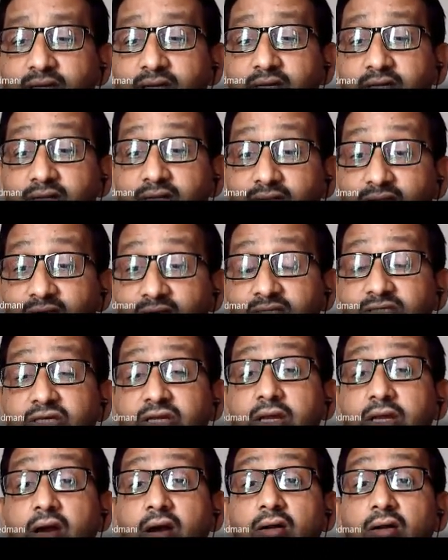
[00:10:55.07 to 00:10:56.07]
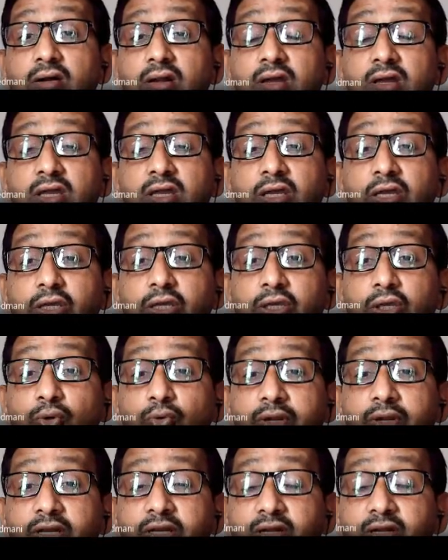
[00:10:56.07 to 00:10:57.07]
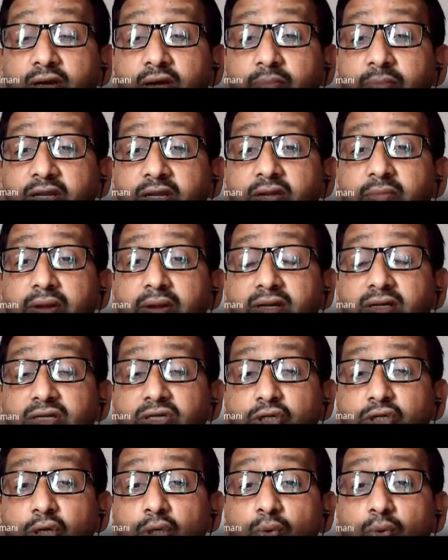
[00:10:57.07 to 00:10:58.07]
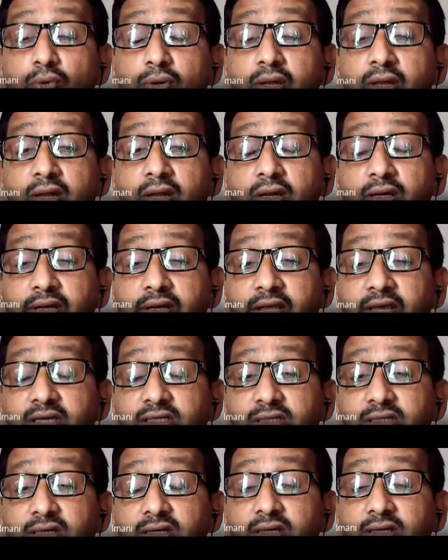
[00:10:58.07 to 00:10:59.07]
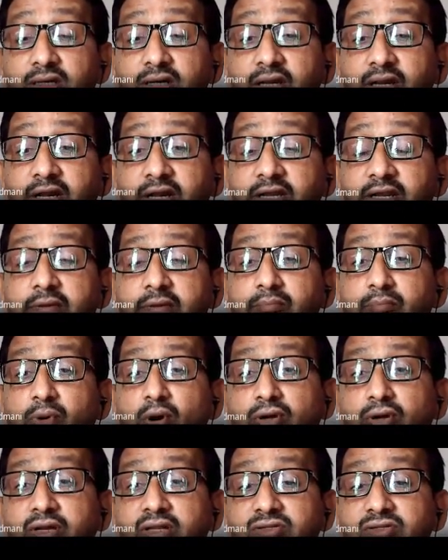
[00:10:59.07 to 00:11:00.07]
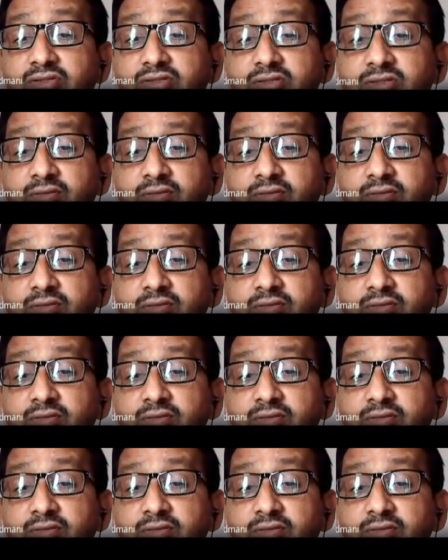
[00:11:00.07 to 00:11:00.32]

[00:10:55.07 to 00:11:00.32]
In this regard, unit commitment schedule takes a great importance.